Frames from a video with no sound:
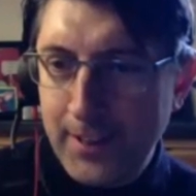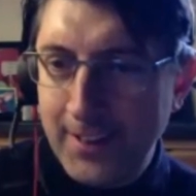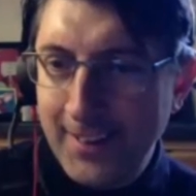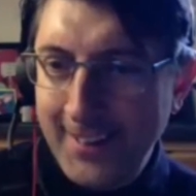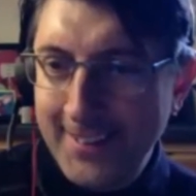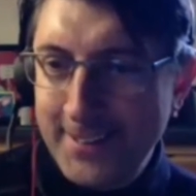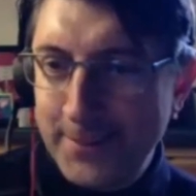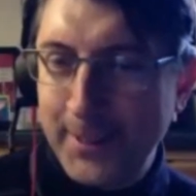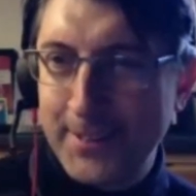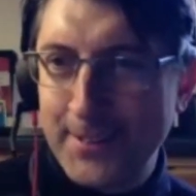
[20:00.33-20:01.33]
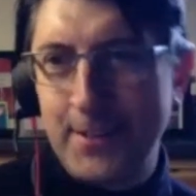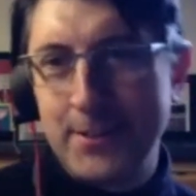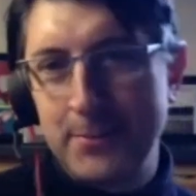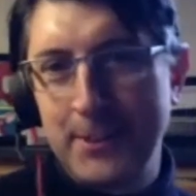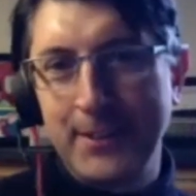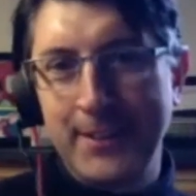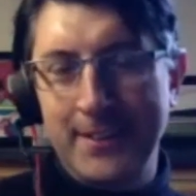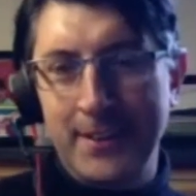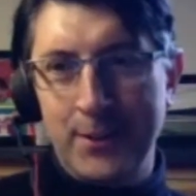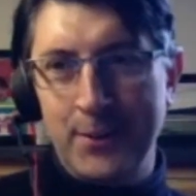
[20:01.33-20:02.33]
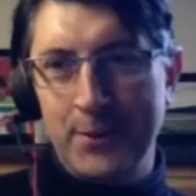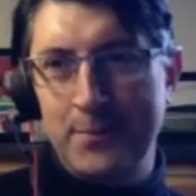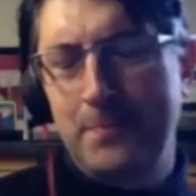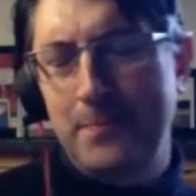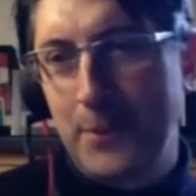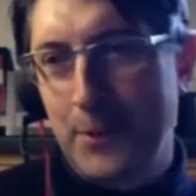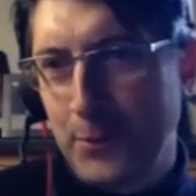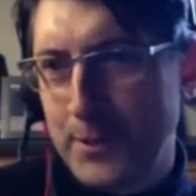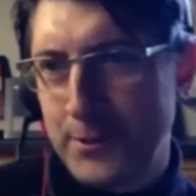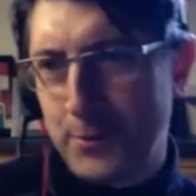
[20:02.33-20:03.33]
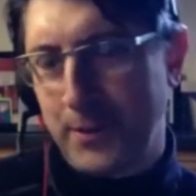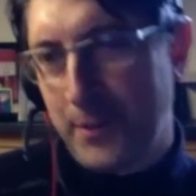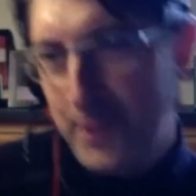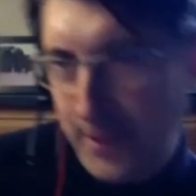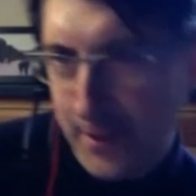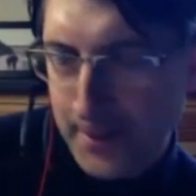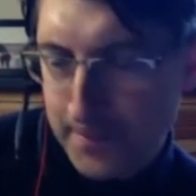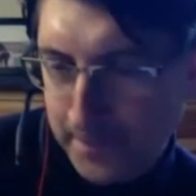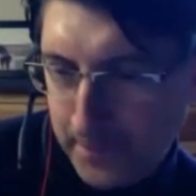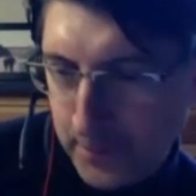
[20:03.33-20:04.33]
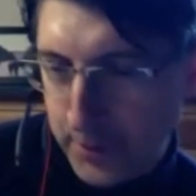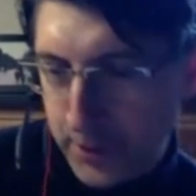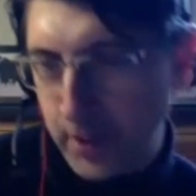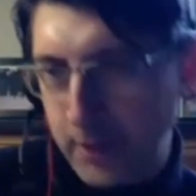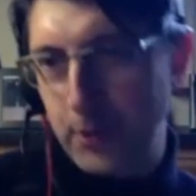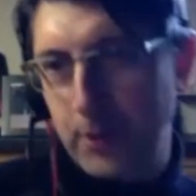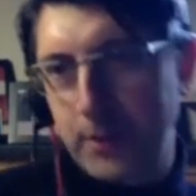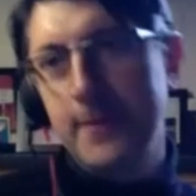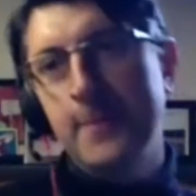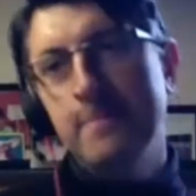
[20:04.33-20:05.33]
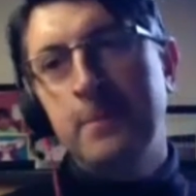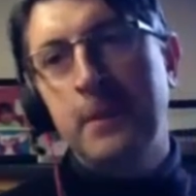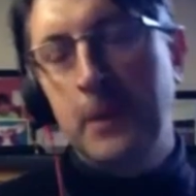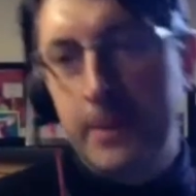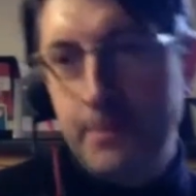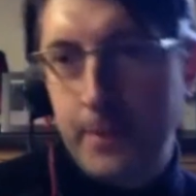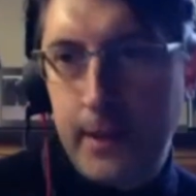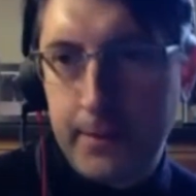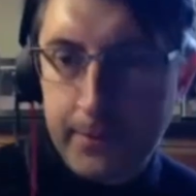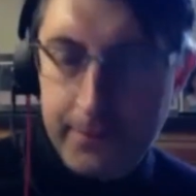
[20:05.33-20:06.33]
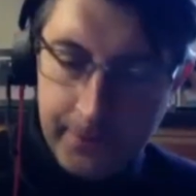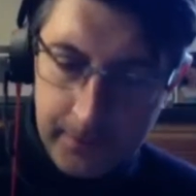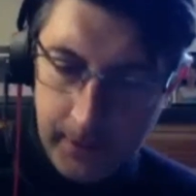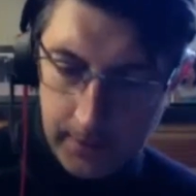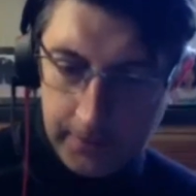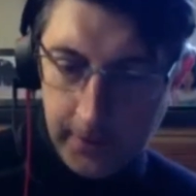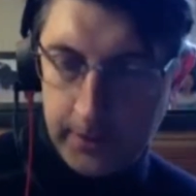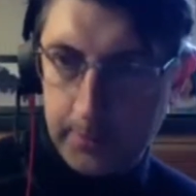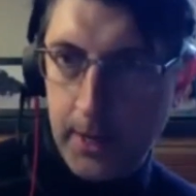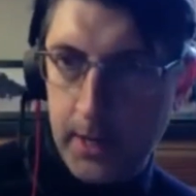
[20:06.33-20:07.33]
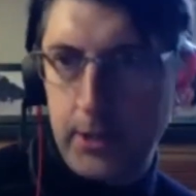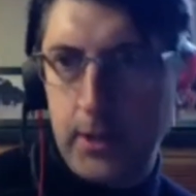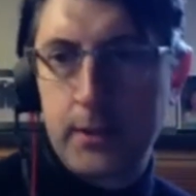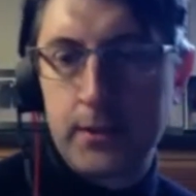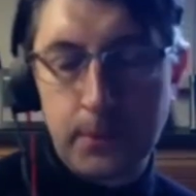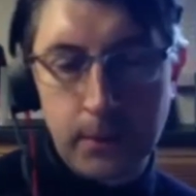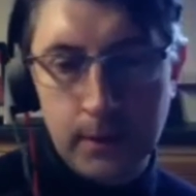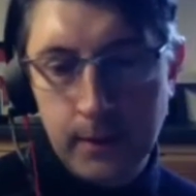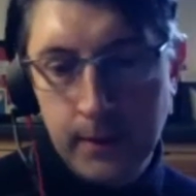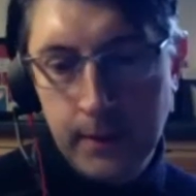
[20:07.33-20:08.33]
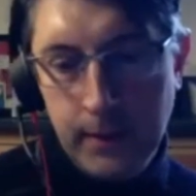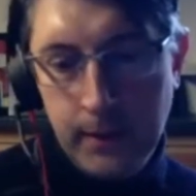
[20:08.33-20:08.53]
the clients, because ultimately they're the ones with the checkbook that have to either fund the project or